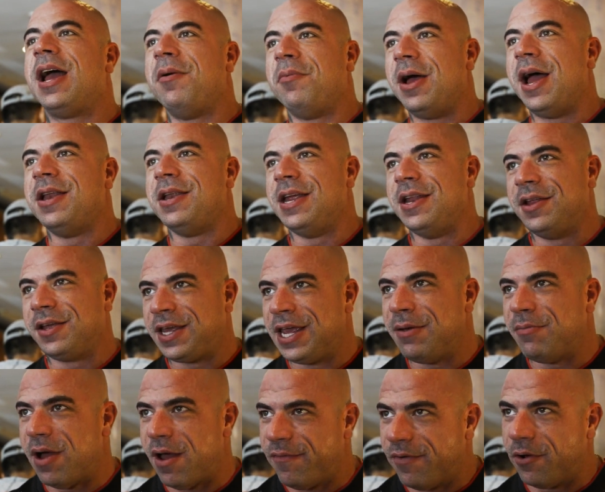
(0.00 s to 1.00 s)
Like, I need to
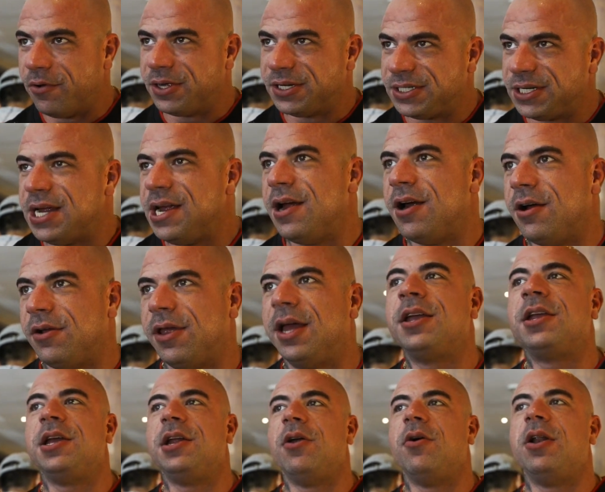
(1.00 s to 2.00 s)
keep my focus here,
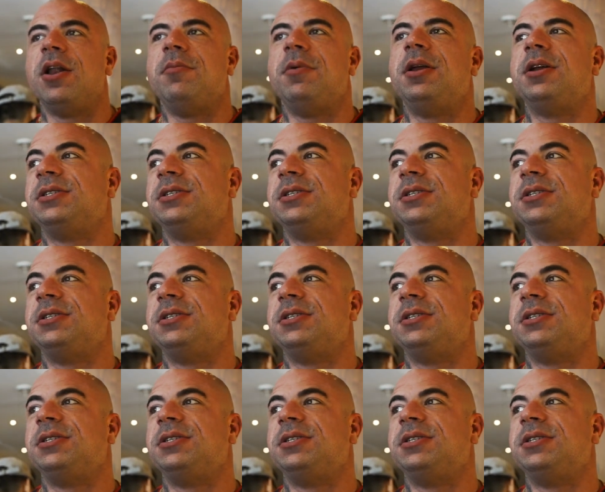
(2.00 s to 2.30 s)
like, you know what I mean?